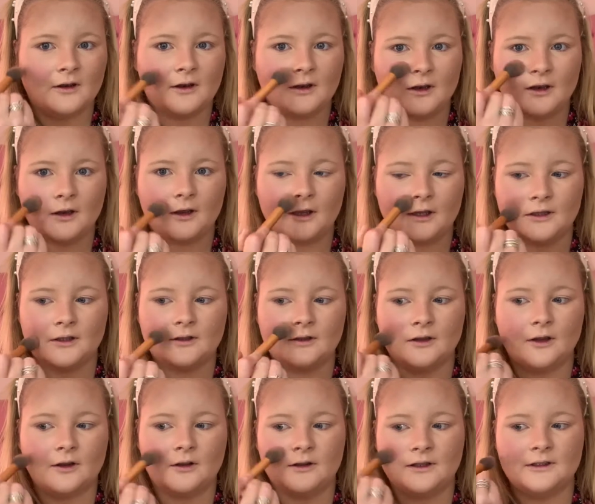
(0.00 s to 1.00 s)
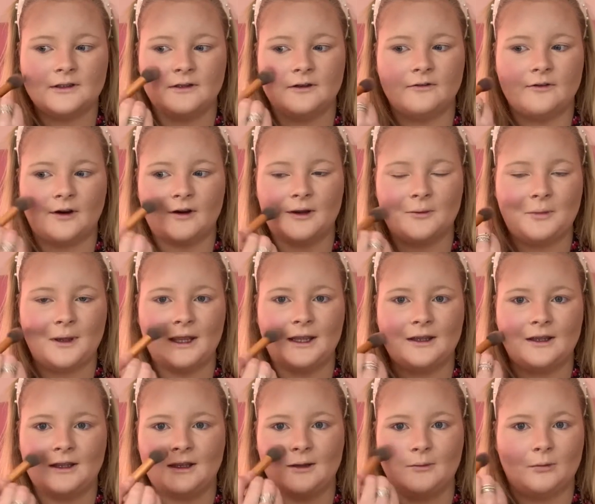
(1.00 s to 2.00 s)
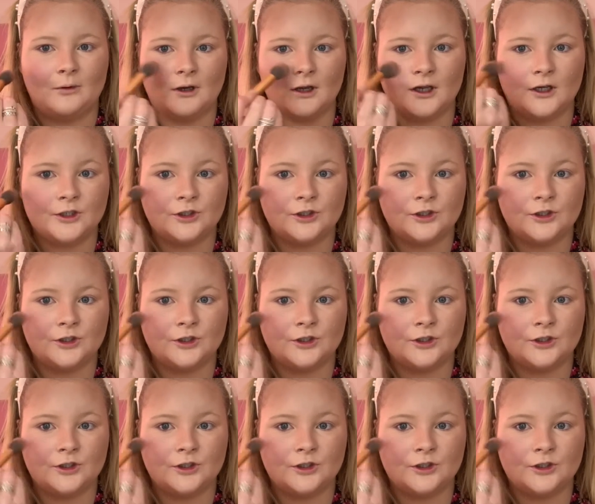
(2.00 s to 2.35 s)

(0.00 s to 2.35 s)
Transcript: Like so. This is a very pinky blush,